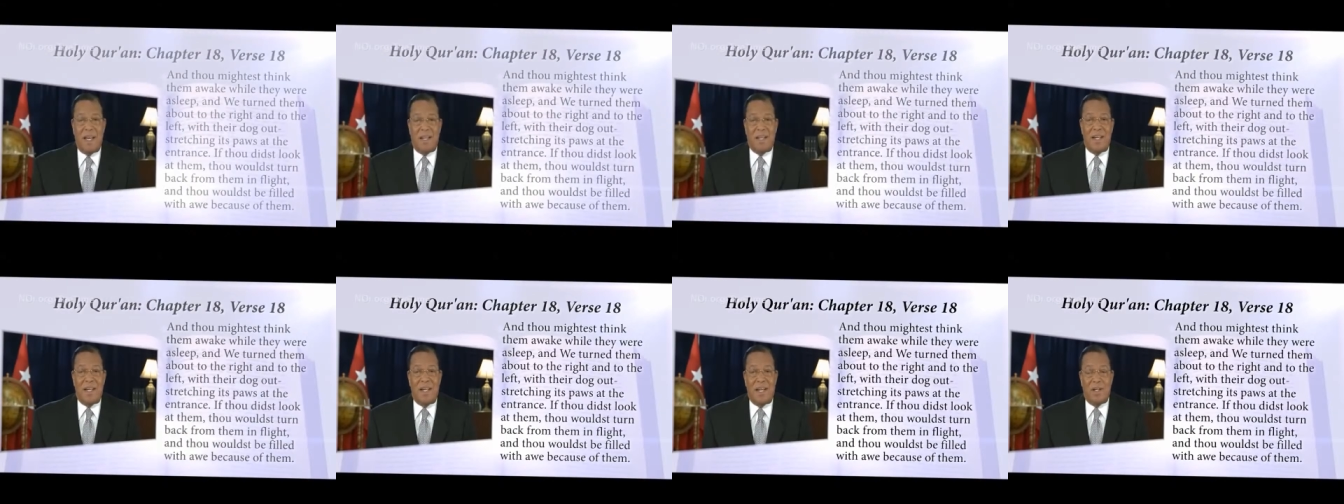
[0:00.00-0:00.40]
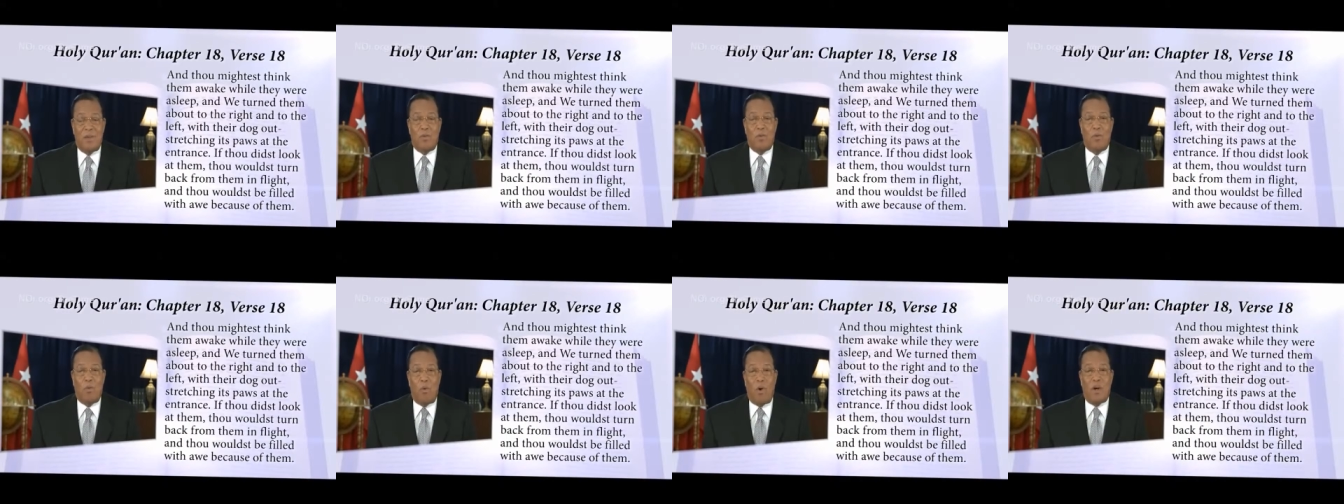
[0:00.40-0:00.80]
that
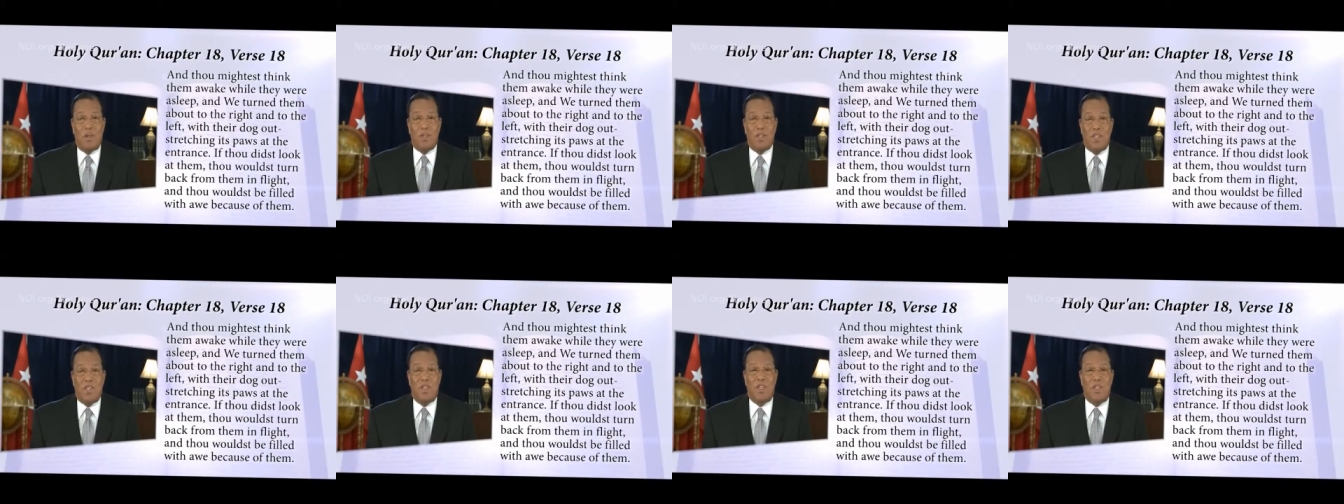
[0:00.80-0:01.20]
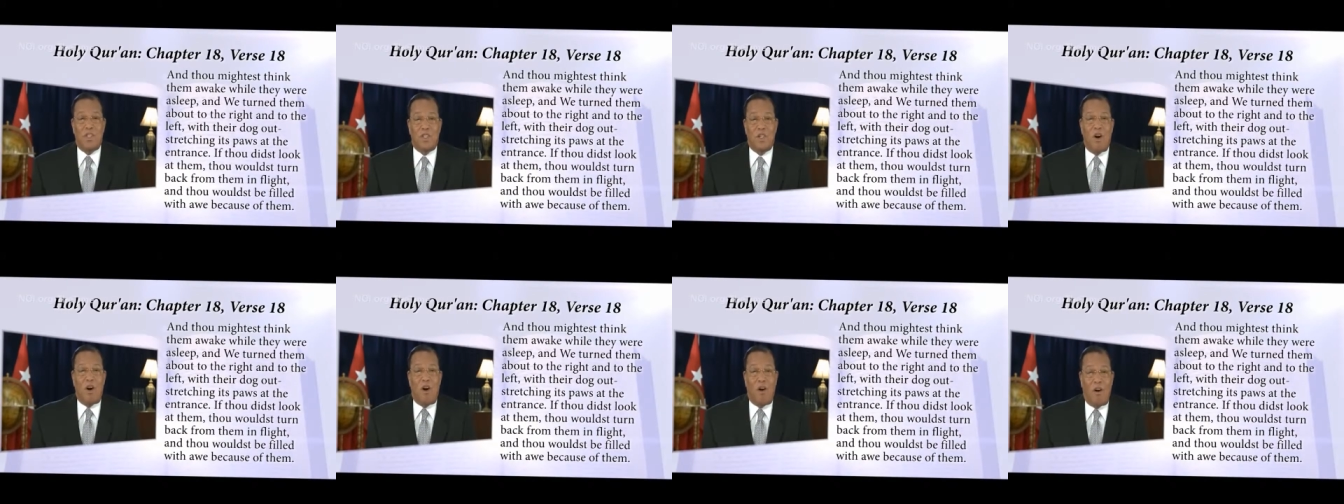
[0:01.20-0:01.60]
it was the
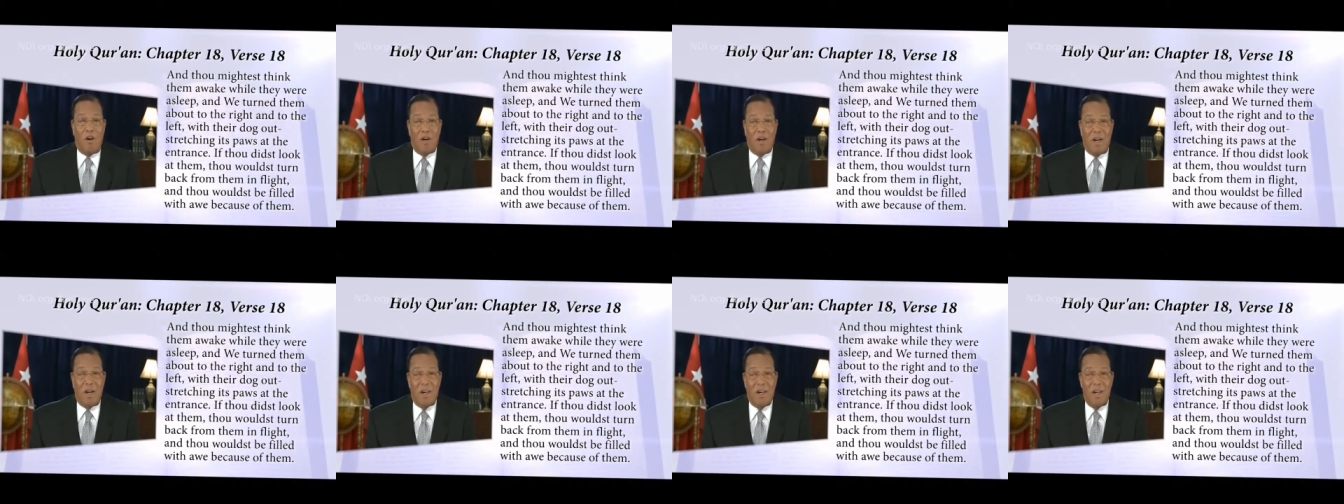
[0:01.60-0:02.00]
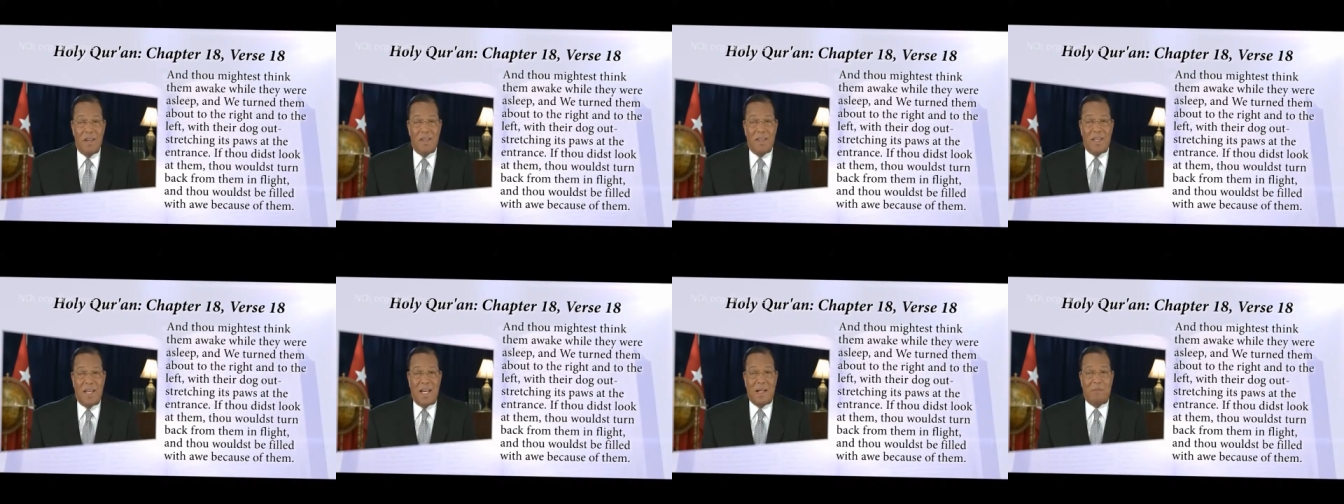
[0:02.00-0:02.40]
dog
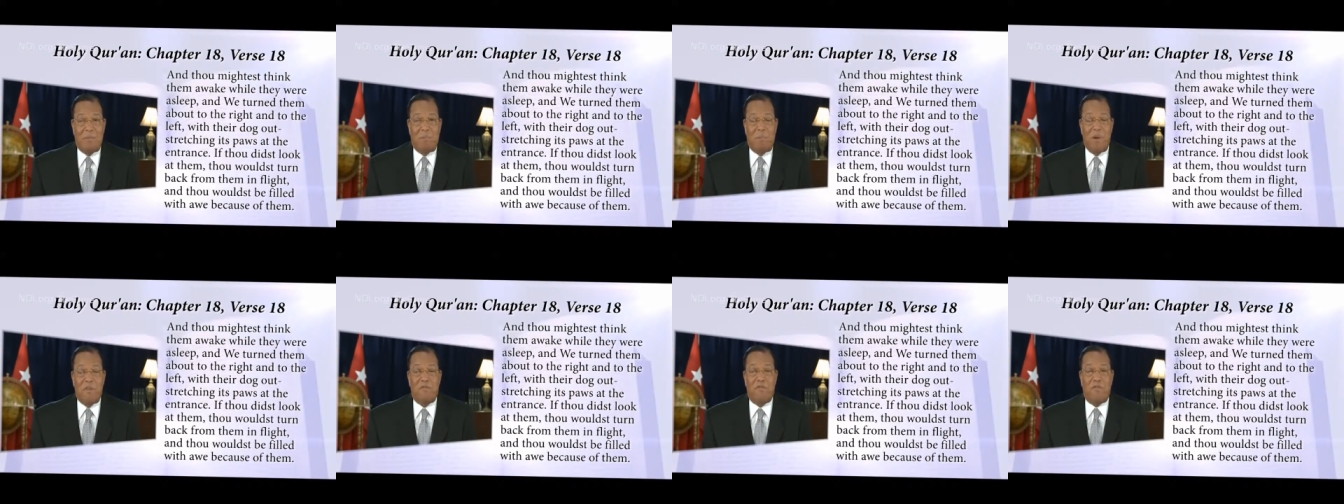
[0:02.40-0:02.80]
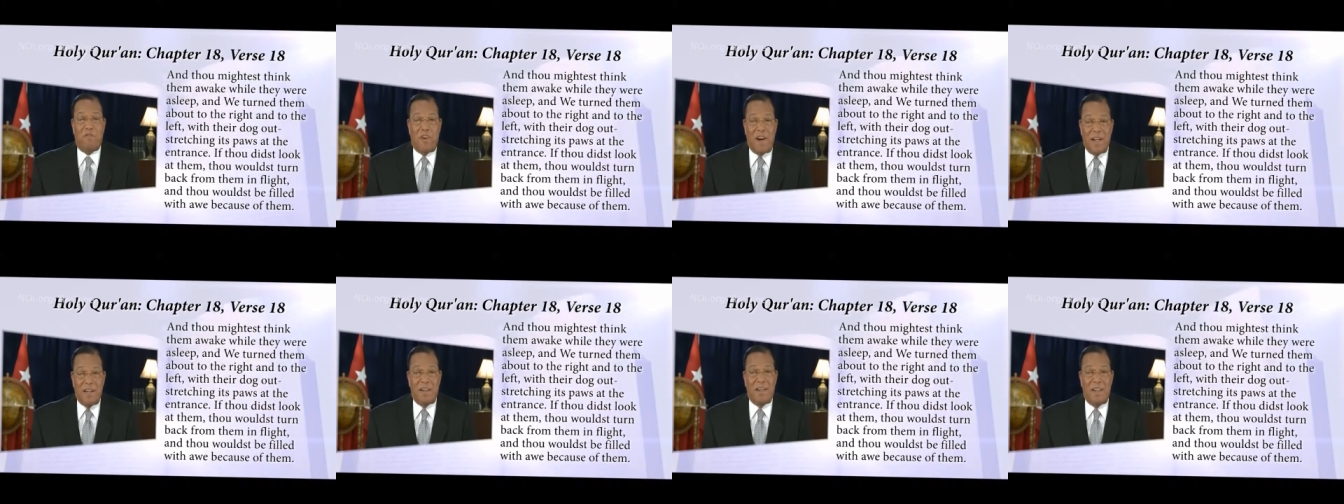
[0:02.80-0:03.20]
that
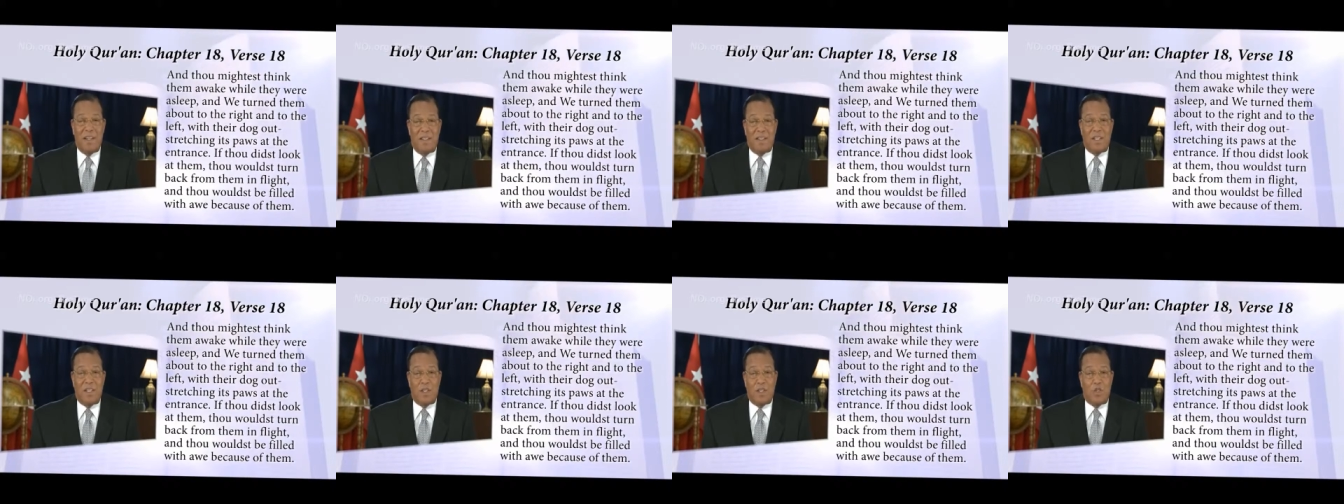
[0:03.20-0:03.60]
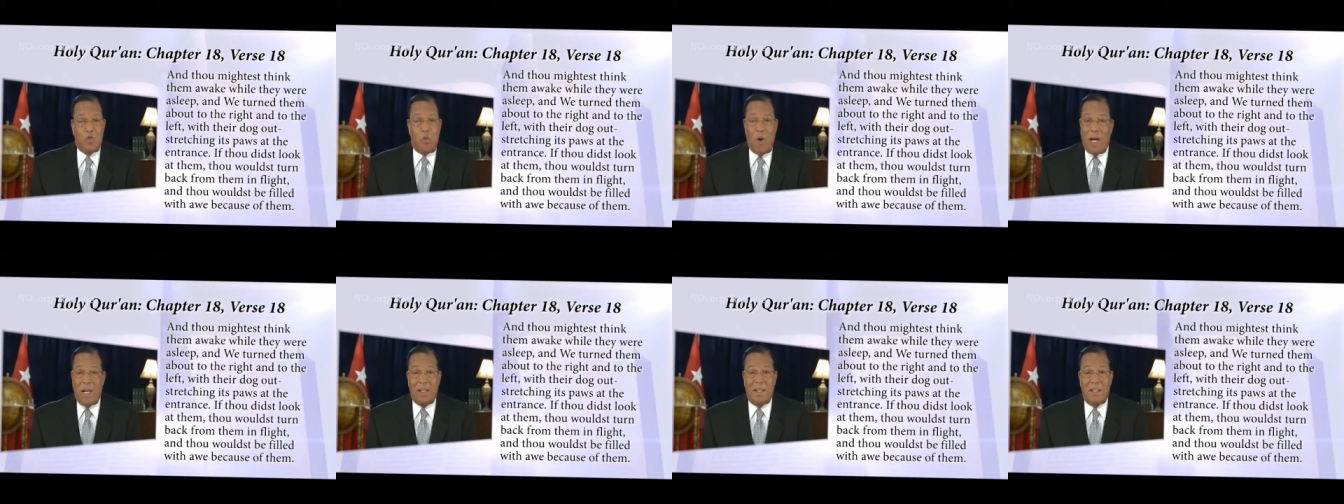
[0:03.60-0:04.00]
befriended the
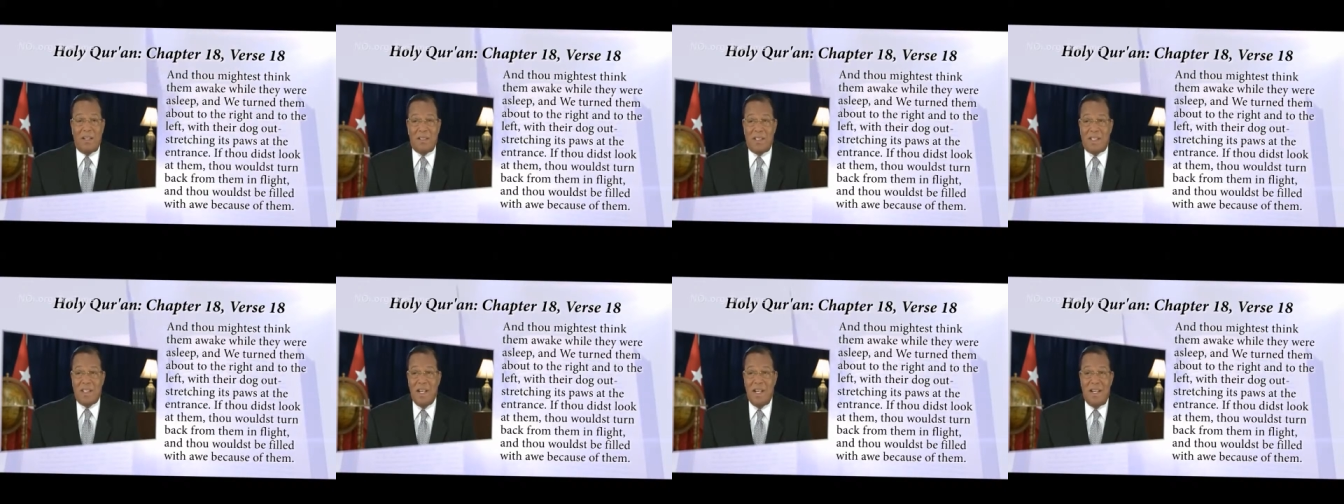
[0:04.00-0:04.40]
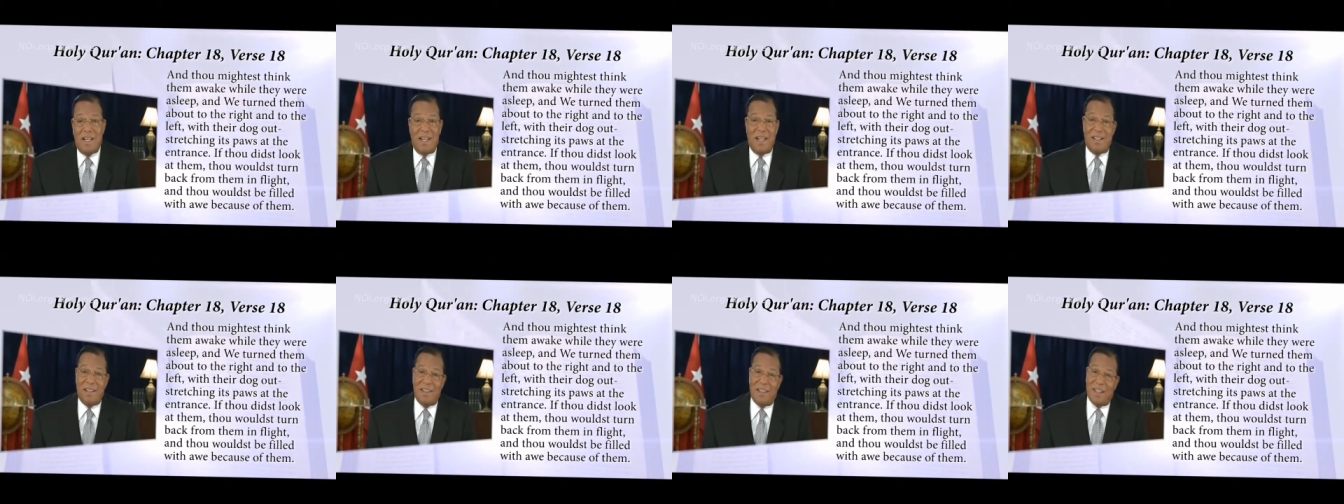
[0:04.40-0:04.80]
dwellers
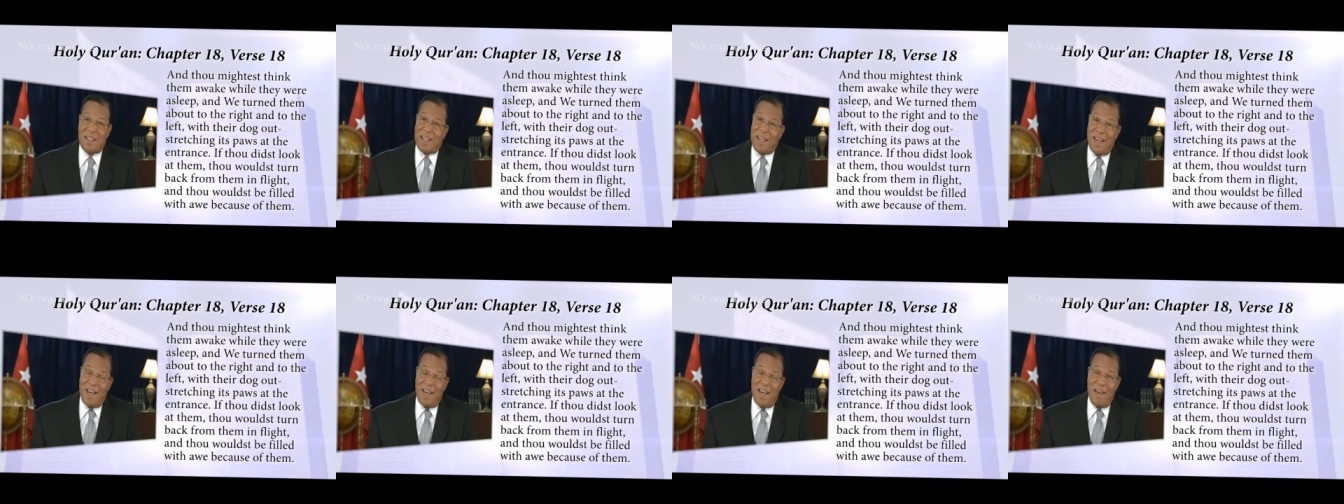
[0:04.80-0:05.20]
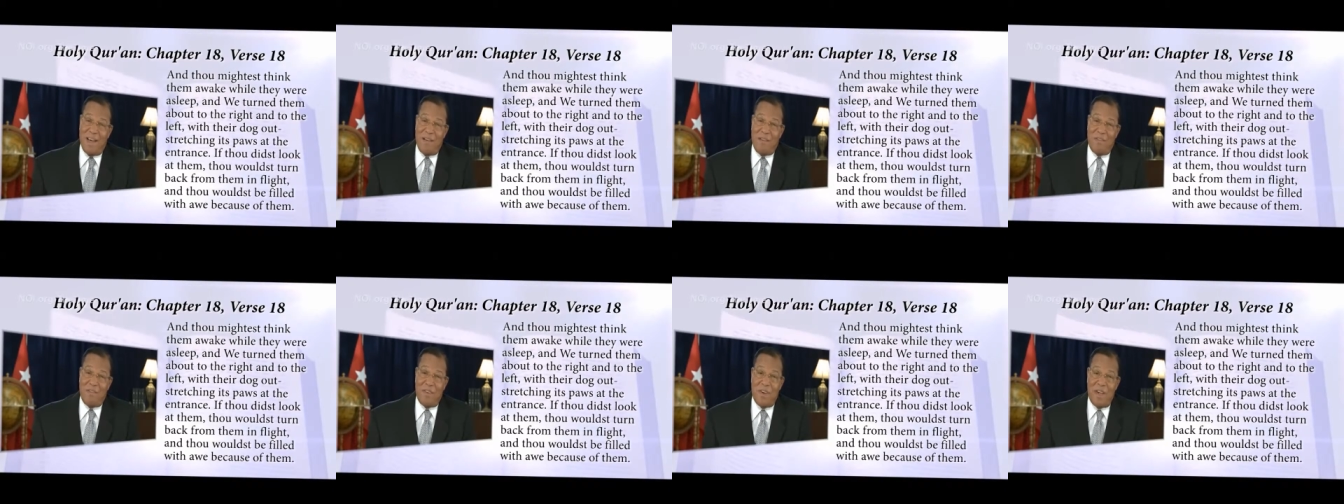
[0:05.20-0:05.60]
in the
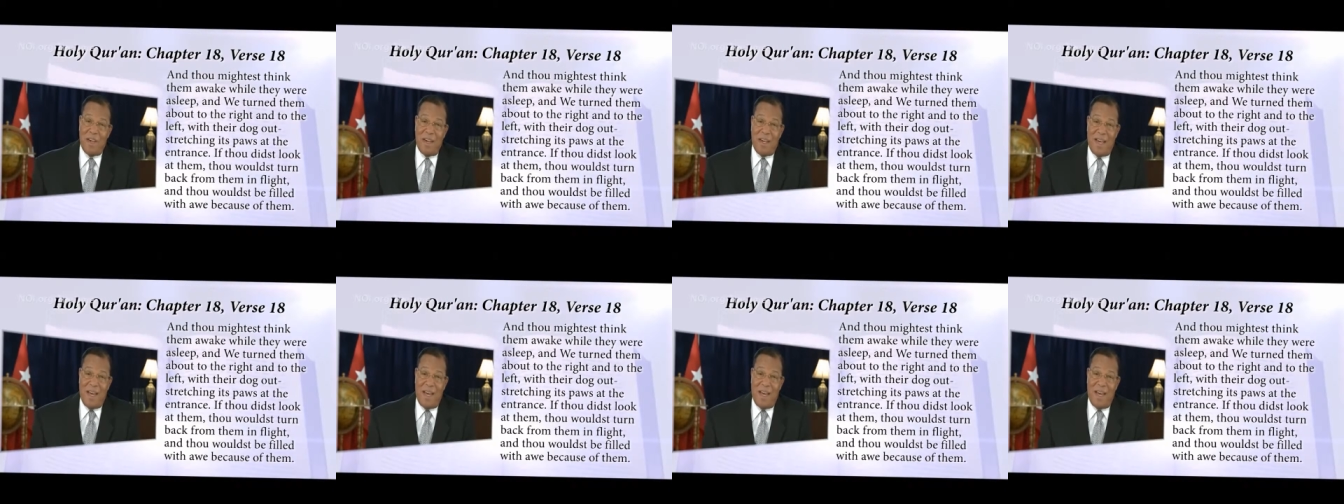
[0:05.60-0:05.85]
cave.